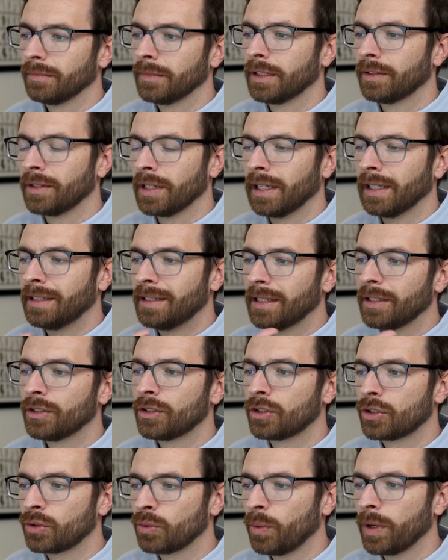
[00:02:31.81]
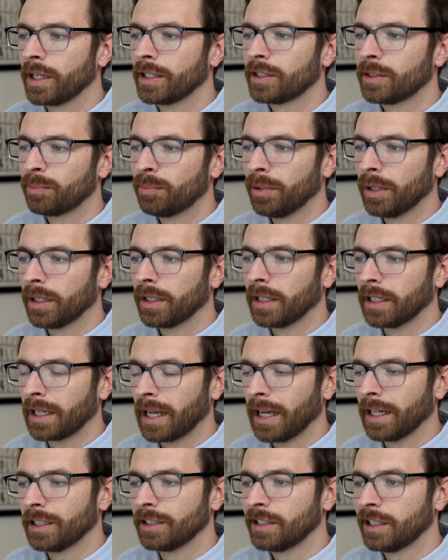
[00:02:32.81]
it didn't switch, but it
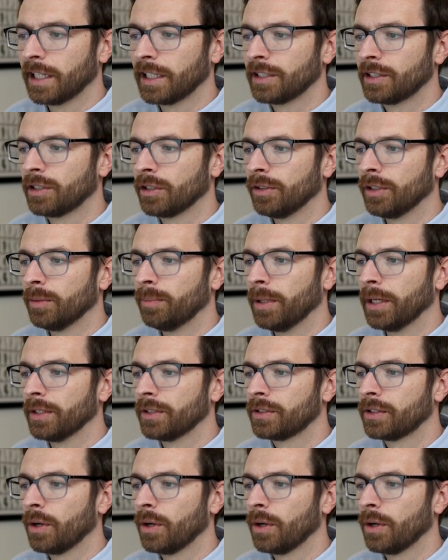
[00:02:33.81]
kind of changed a little bit.